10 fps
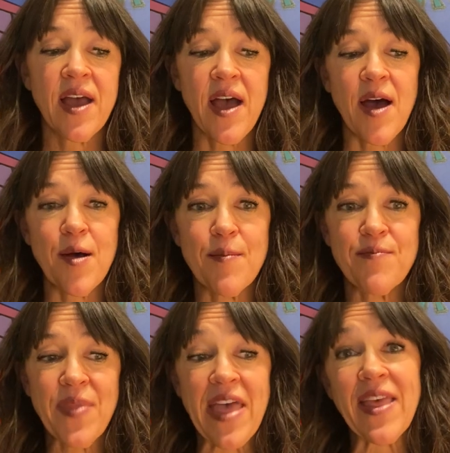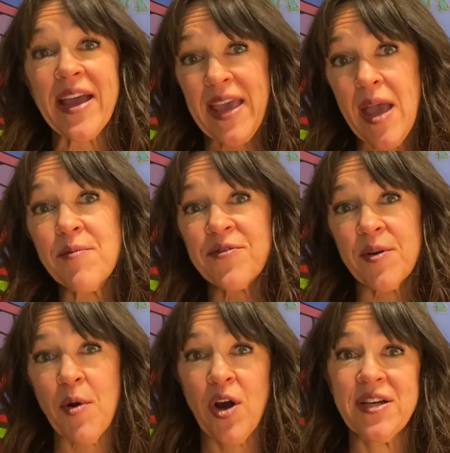And that came
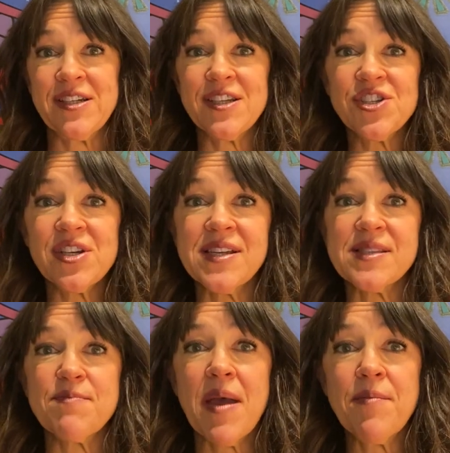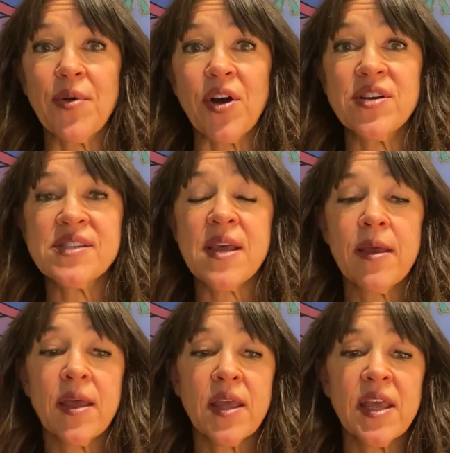from our Indigenous members
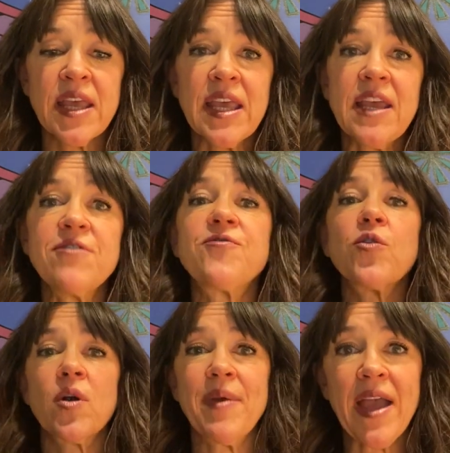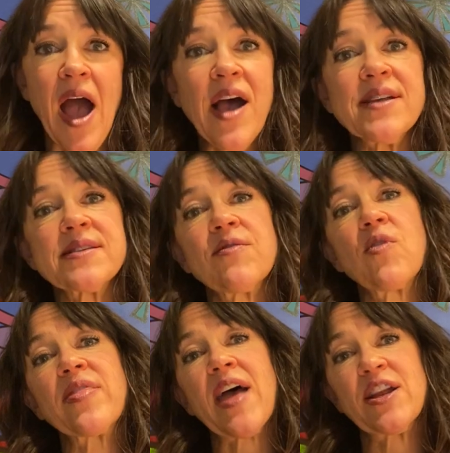informing us of
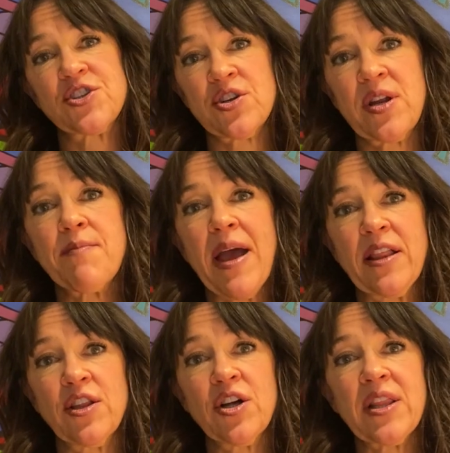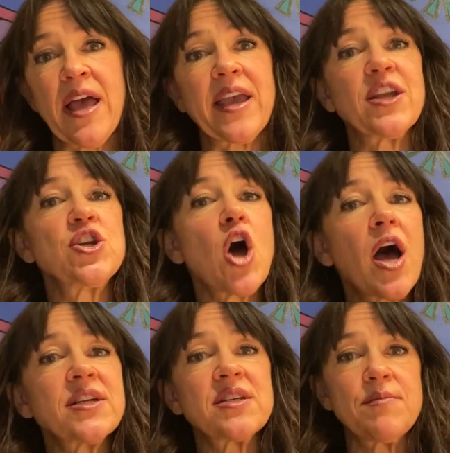what that journey might look like and
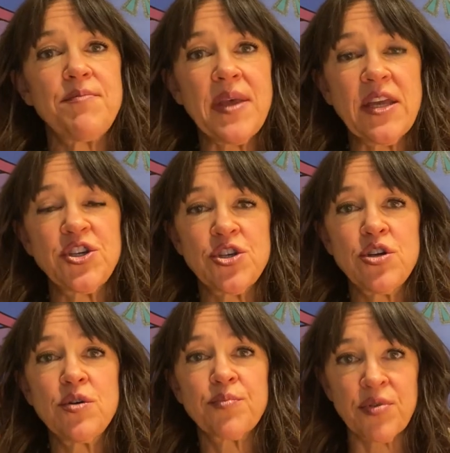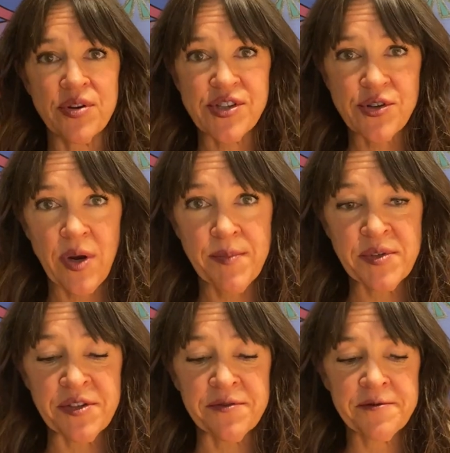not to be too
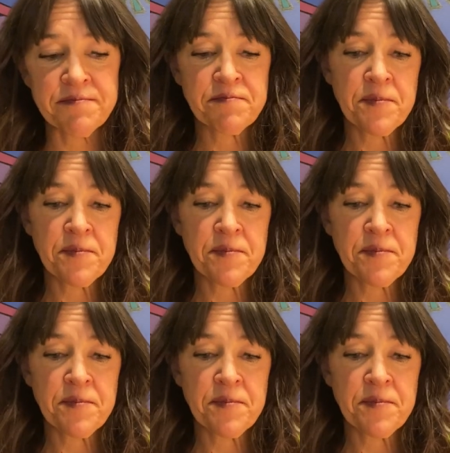prescriptive.